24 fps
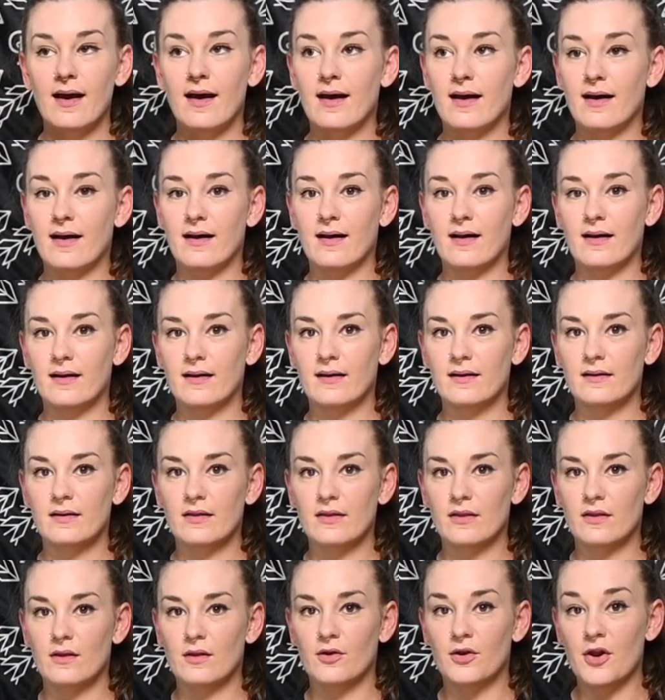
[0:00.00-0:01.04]

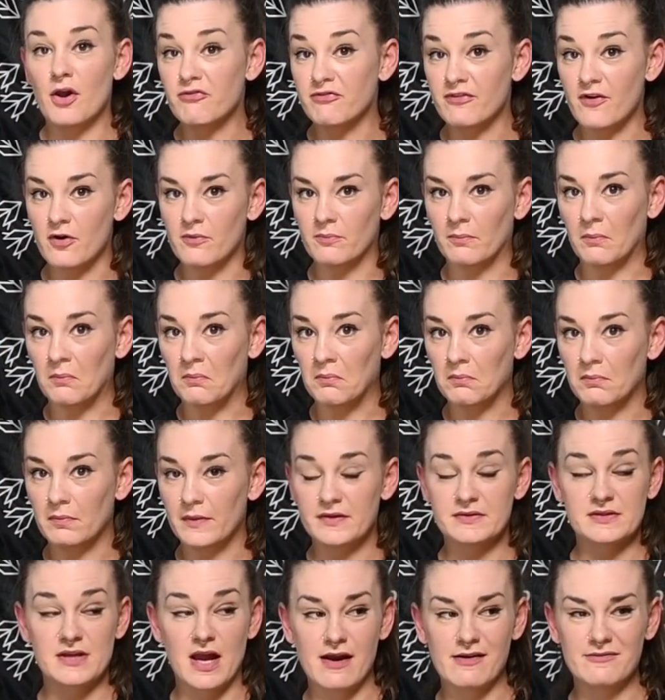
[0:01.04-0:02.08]
No foam. It
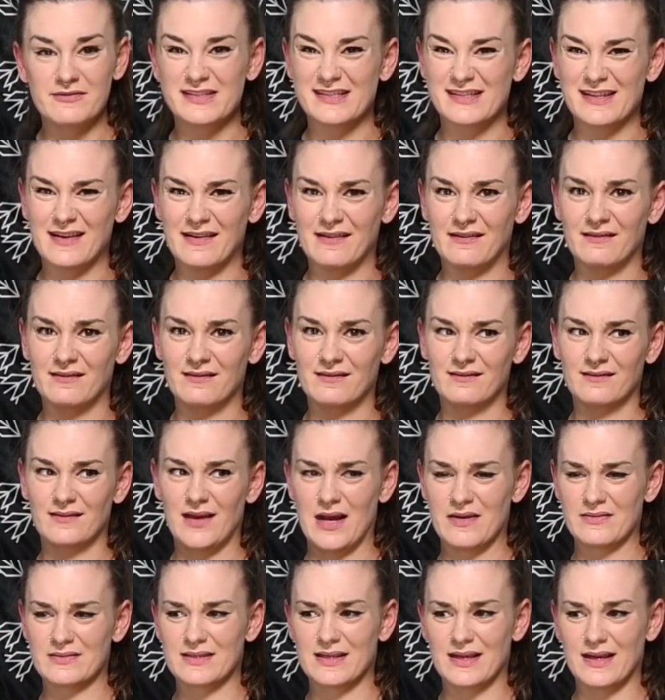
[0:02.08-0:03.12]
was kind of insane.
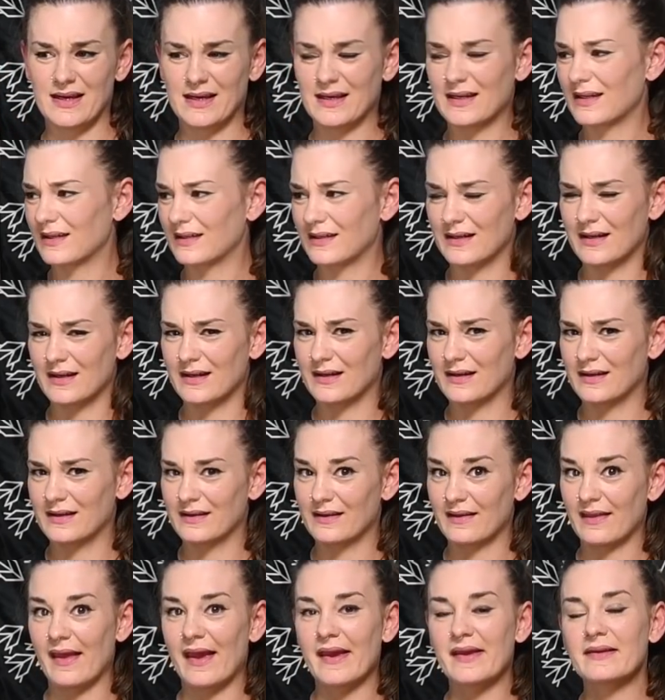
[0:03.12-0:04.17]
I was like,
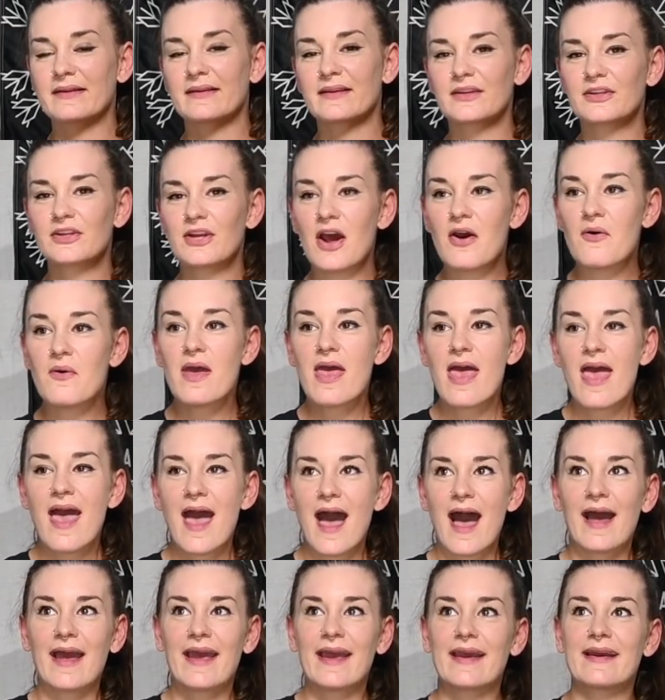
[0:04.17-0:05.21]
you know,
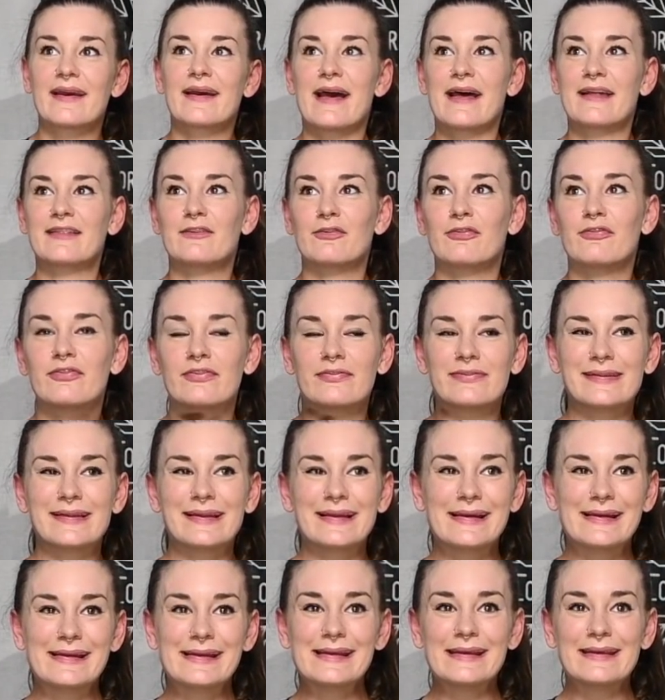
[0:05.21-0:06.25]
I had the
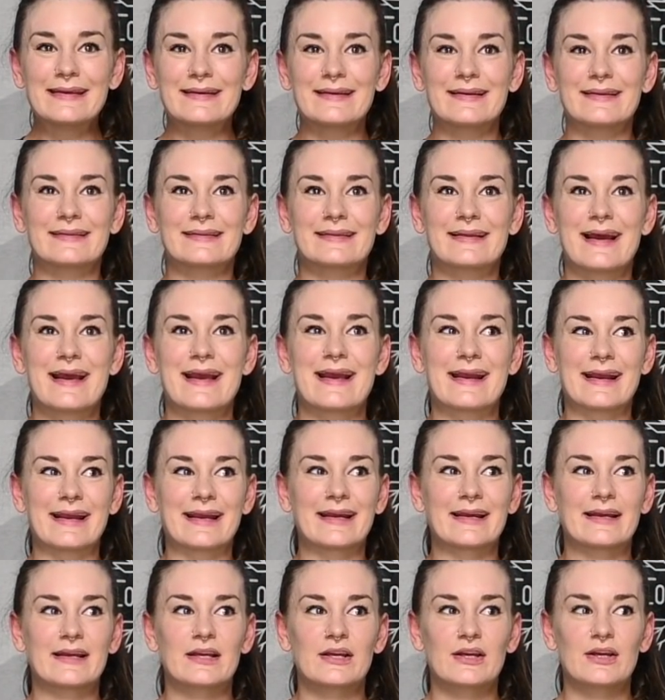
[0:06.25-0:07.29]
fleeting like,